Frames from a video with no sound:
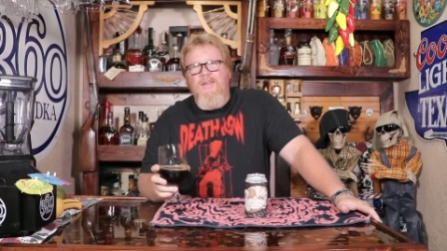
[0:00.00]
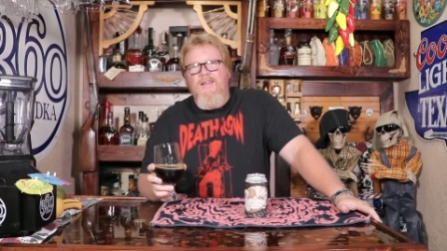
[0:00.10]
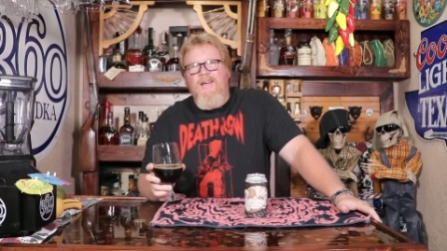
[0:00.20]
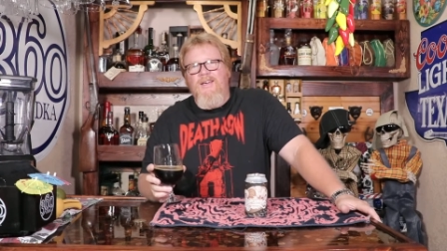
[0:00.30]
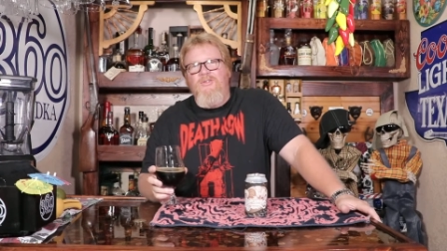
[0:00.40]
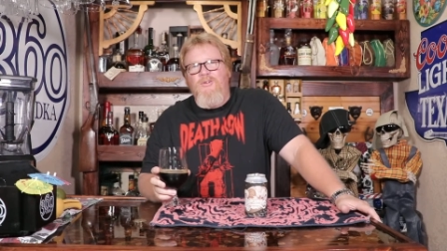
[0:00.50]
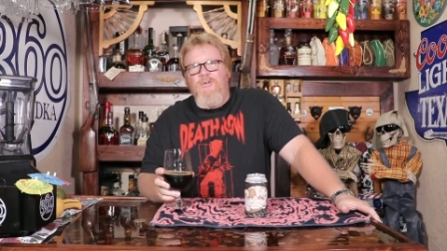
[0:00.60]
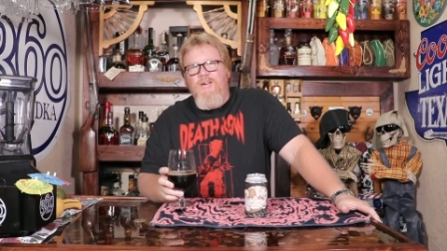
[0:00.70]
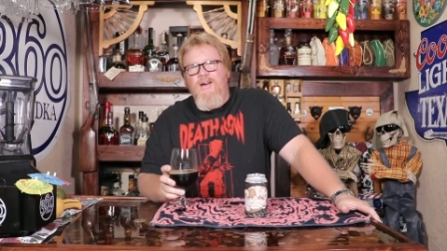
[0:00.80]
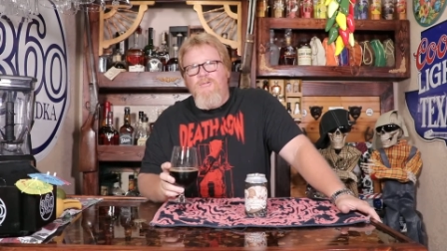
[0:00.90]
Like if you
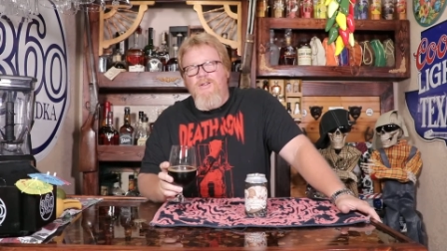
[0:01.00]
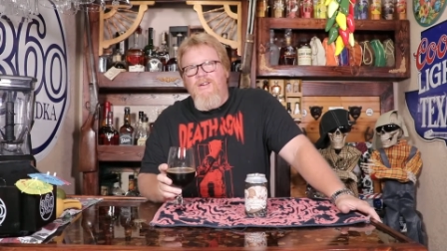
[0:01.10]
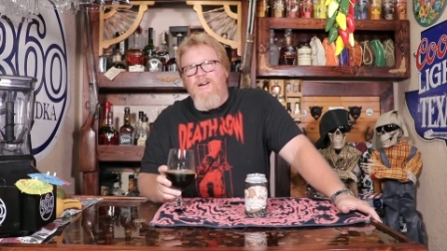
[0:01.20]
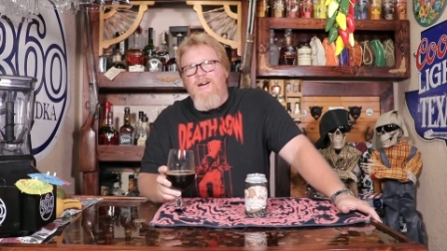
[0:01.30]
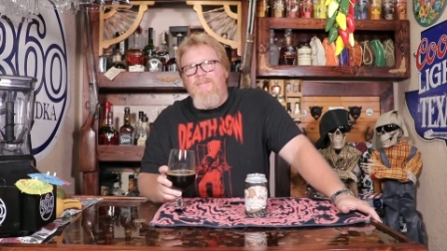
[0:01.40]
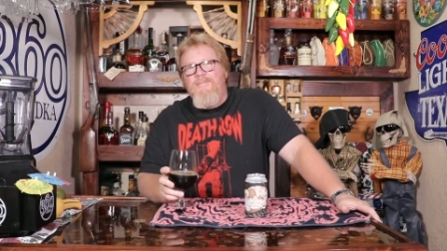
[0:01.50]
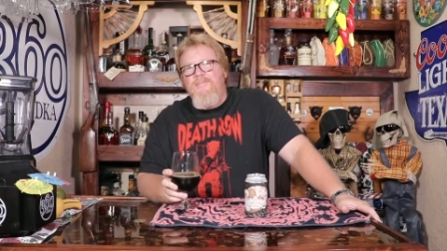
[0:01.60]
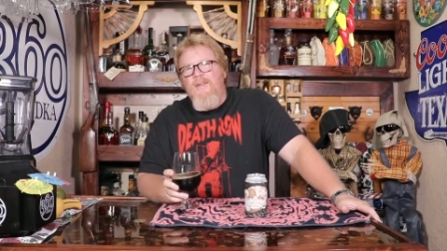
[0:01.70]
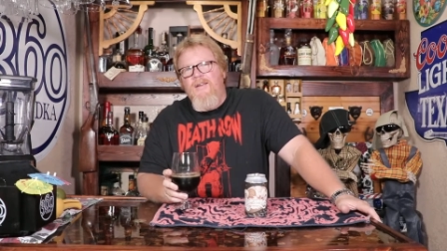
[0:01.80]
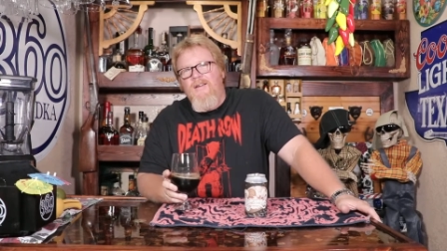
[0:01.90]
were down with a
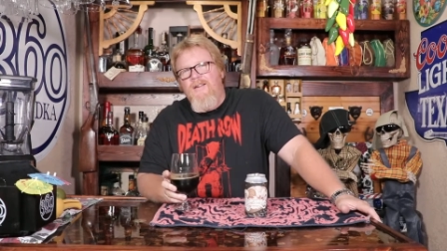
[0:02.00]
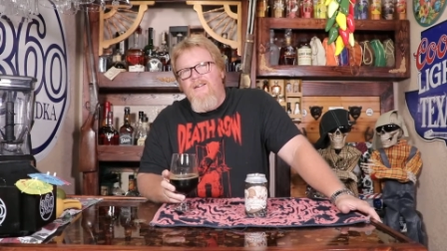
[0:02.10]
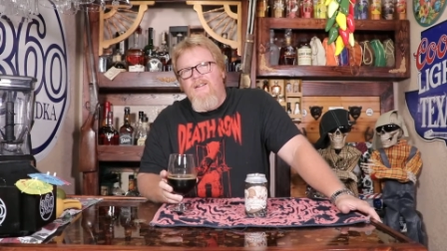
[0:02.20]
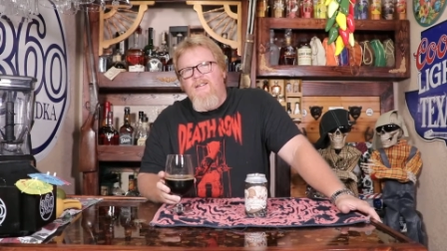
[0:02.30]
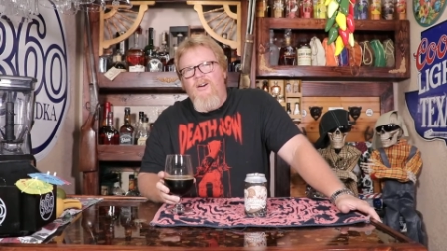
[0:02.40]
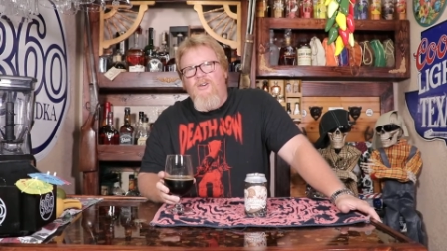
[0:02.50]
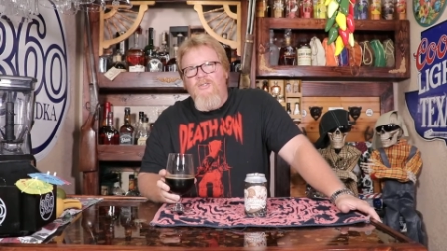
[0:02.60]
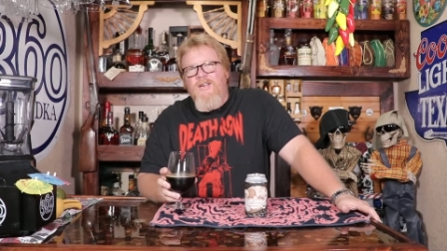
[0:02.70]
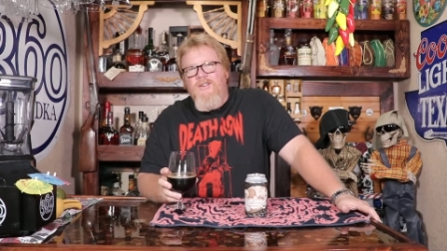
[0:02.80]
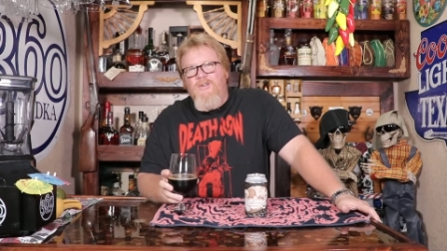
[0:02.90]
cop,
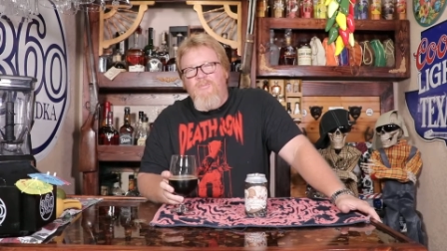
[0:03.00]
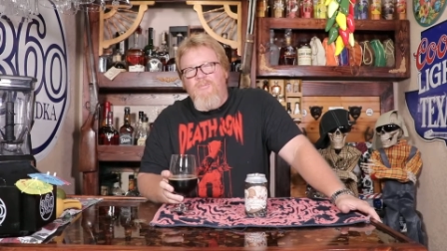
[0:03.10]
all getting your